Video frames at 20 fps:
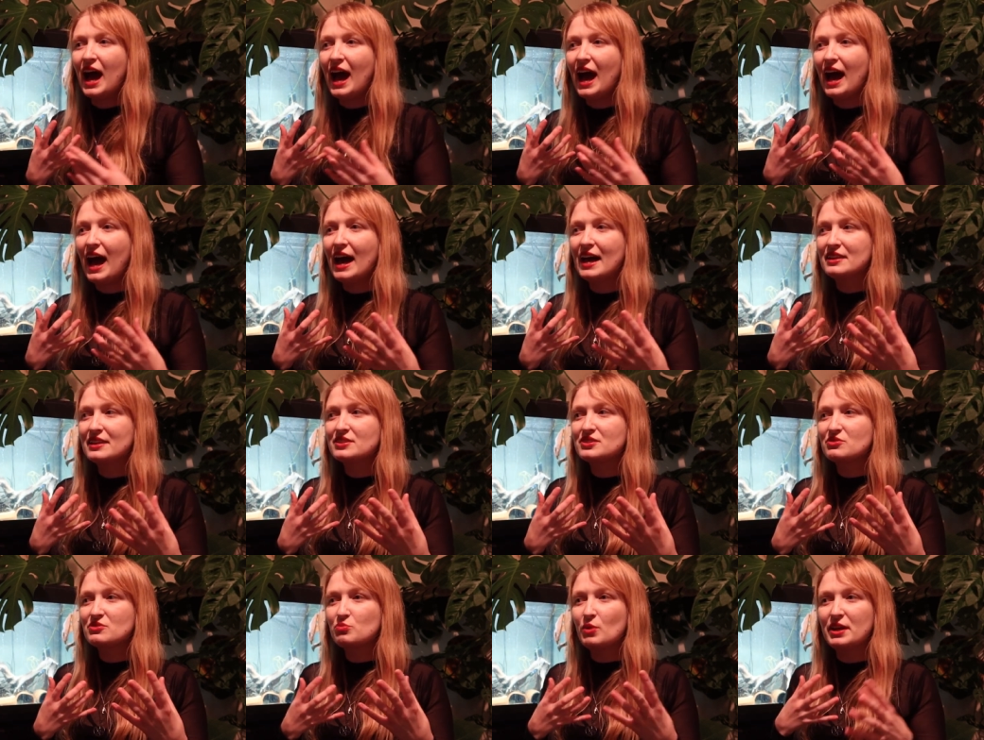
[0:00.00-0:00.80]

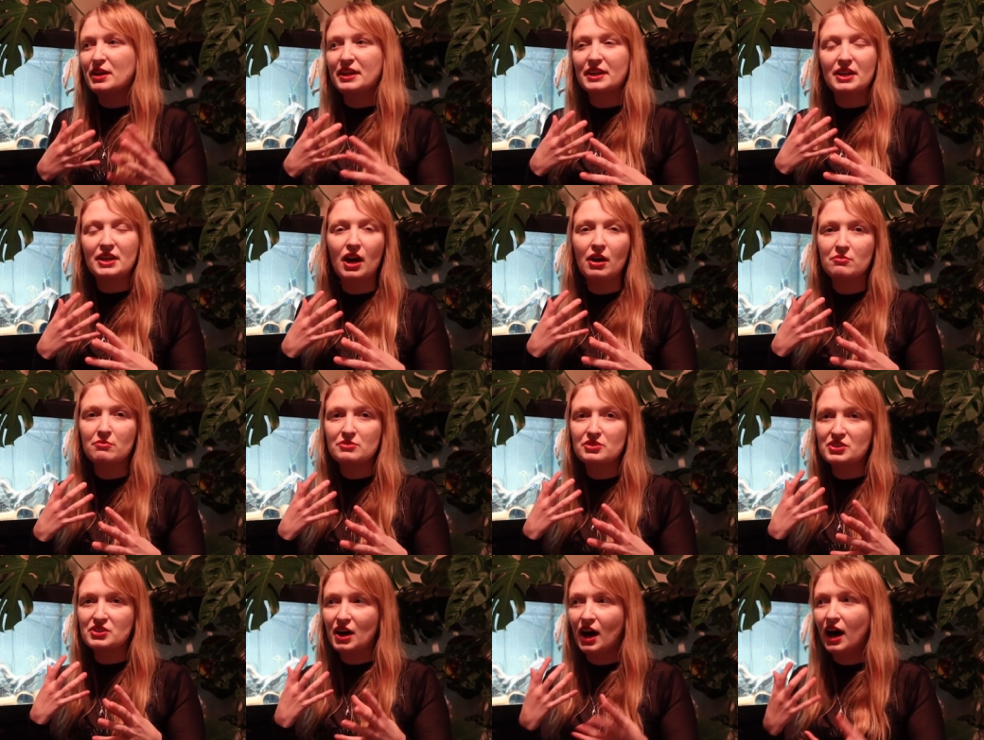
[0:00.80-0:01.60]
And when it
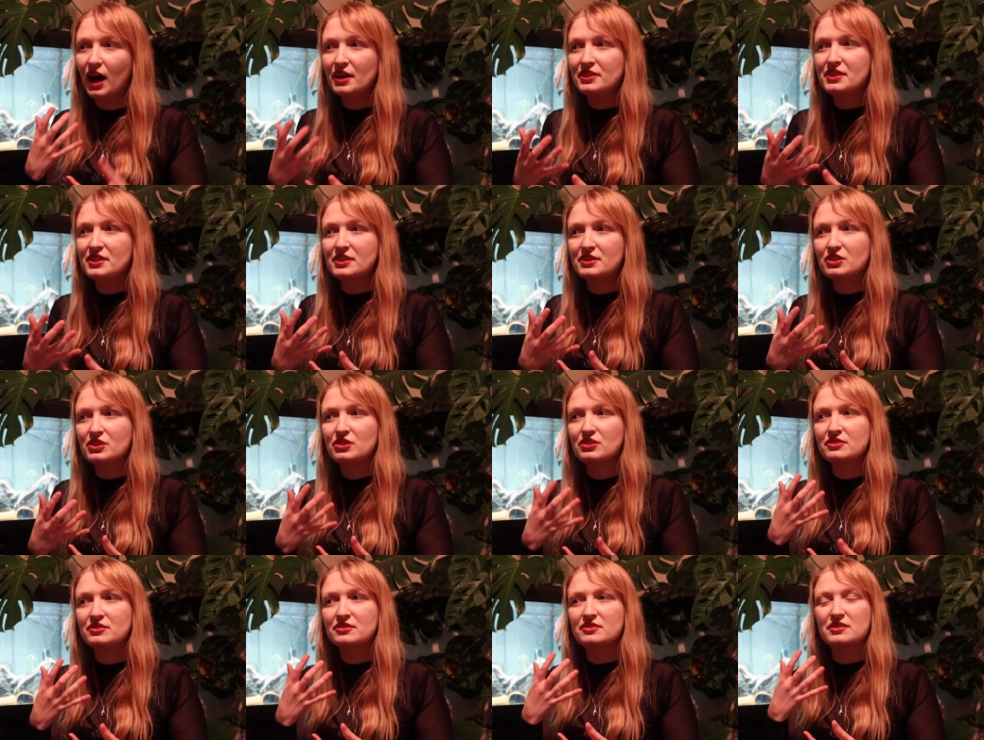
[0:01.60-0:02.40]
comes to other
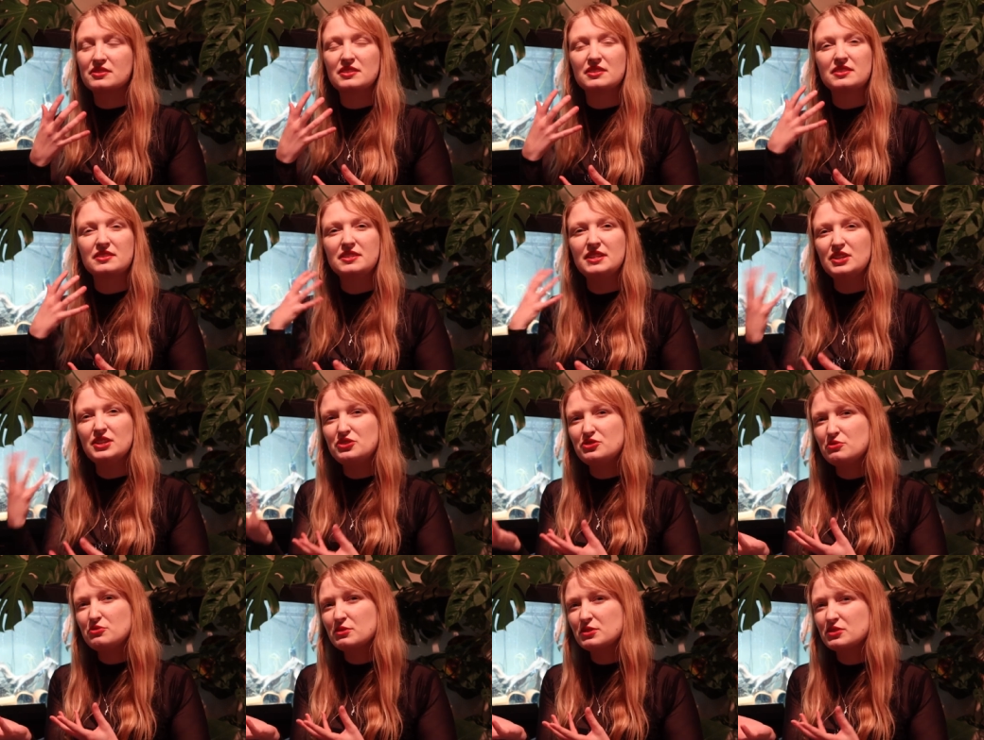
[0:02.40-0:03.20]

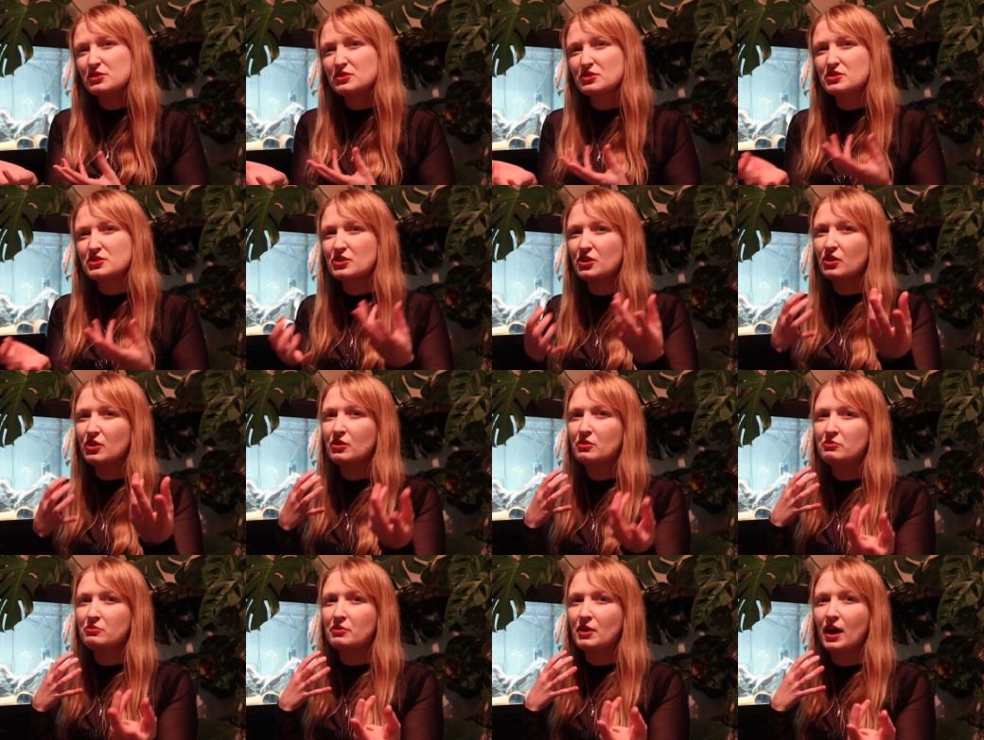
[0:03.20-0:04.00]
constituents
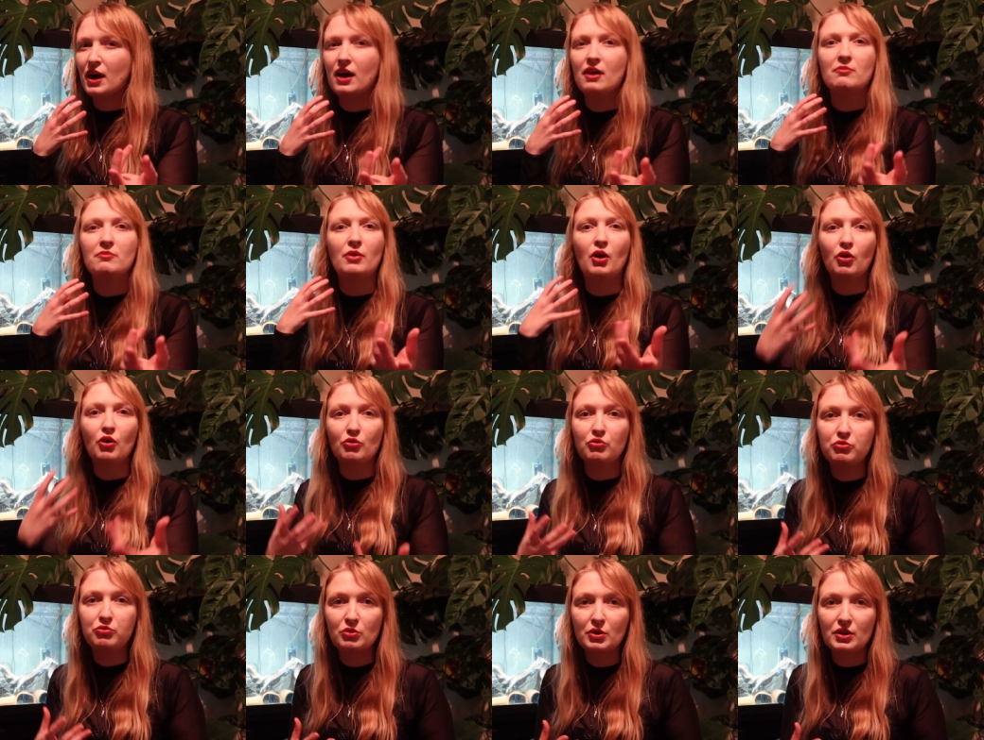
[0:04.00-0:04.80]
of
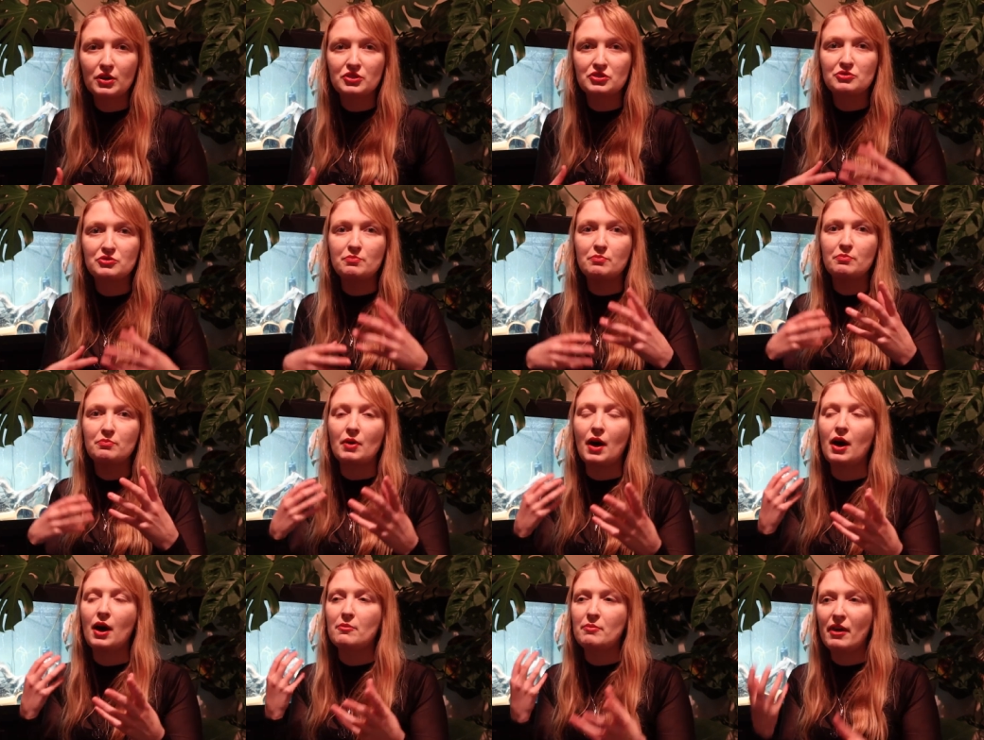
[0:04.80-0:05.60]
ulfwort,
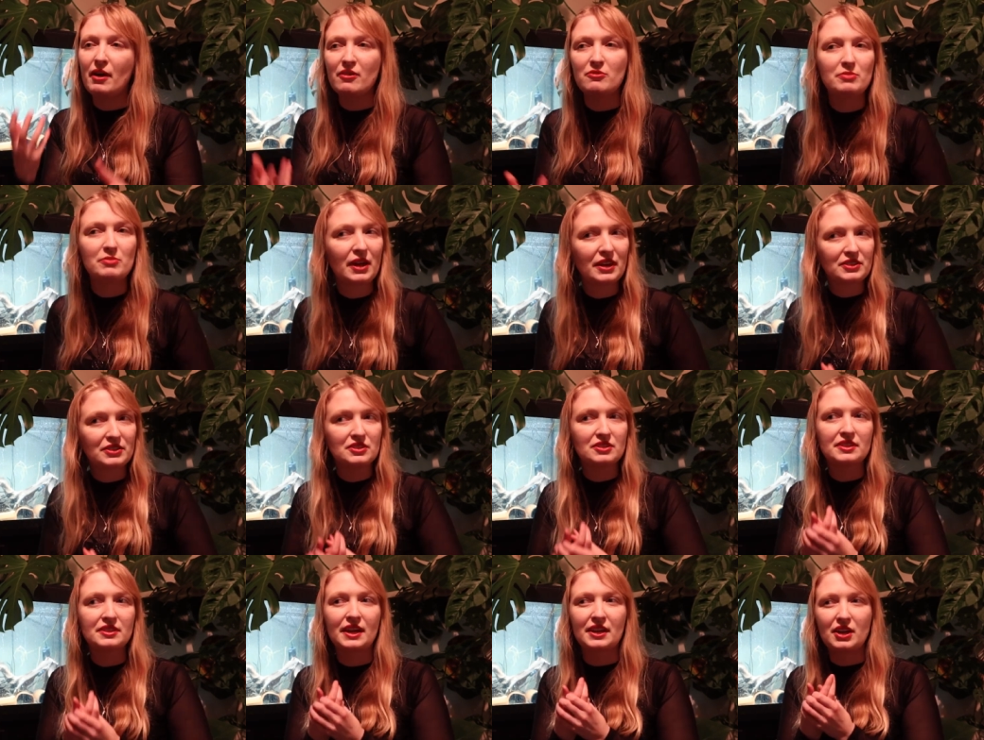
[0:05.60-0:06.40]

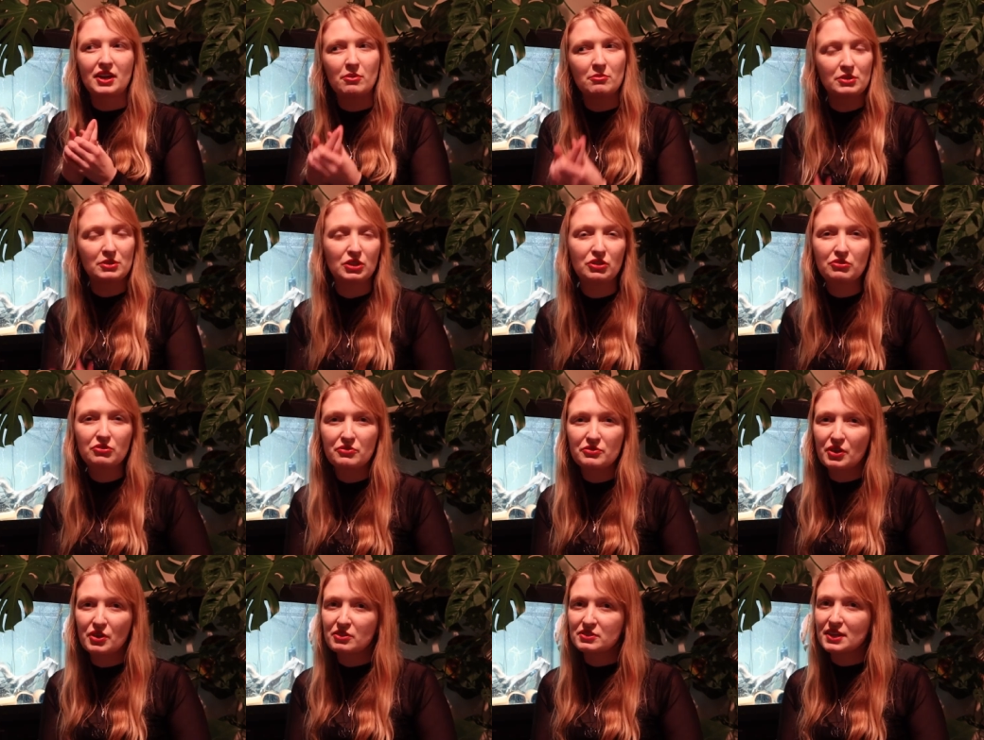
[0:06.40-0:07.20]
periplankton that come along
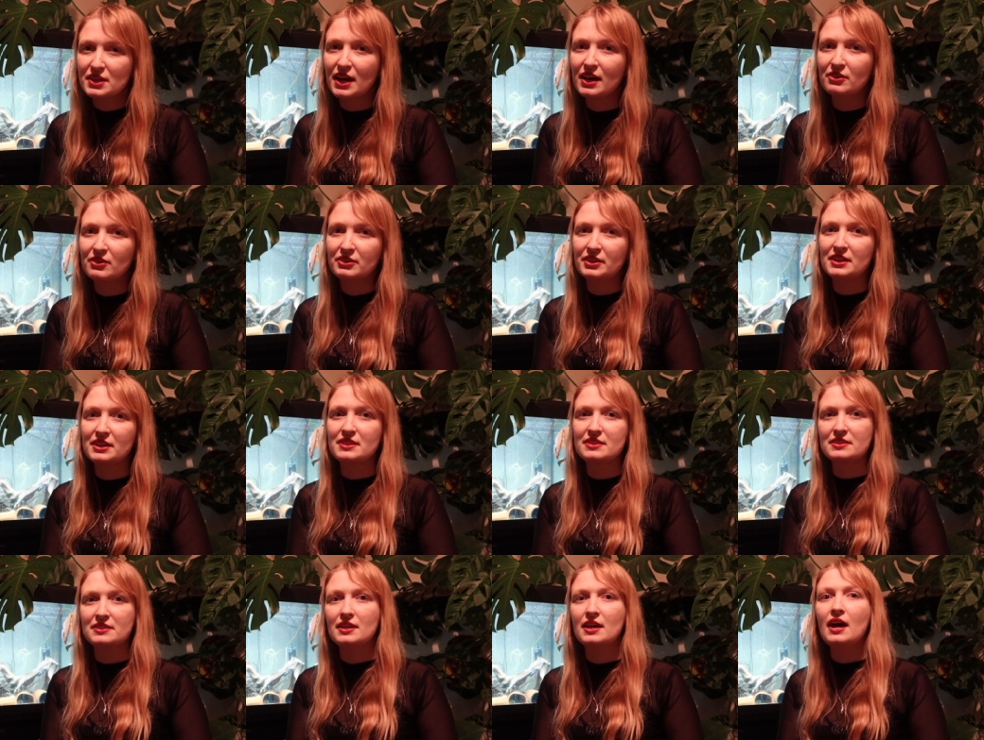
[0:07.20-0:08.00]
with those
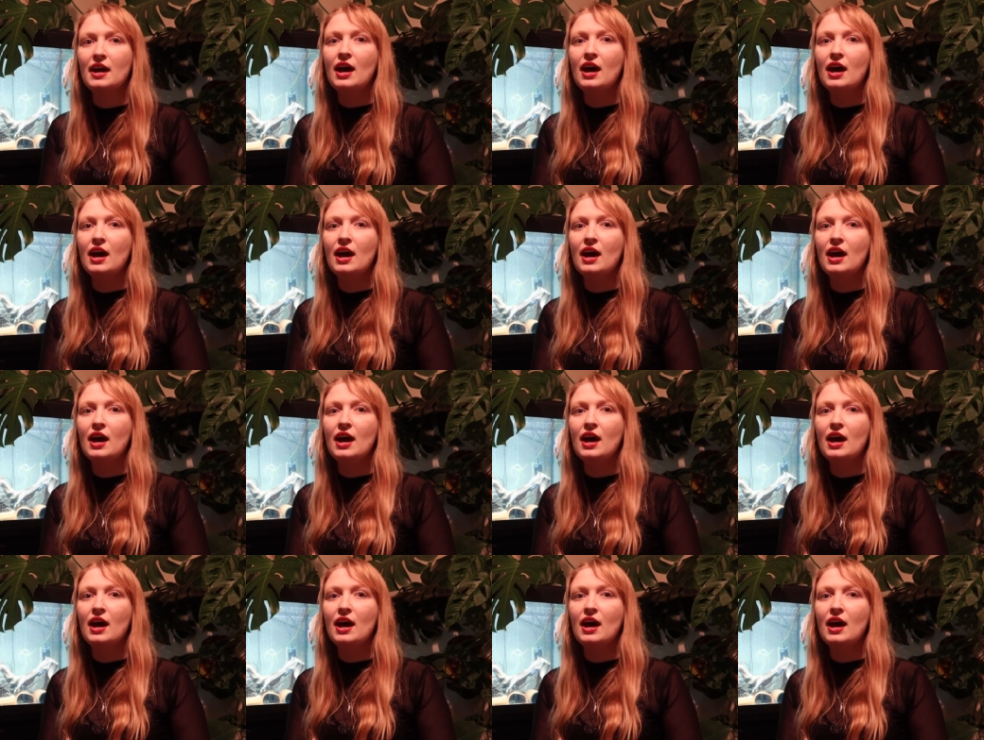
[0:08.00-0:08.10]
algae,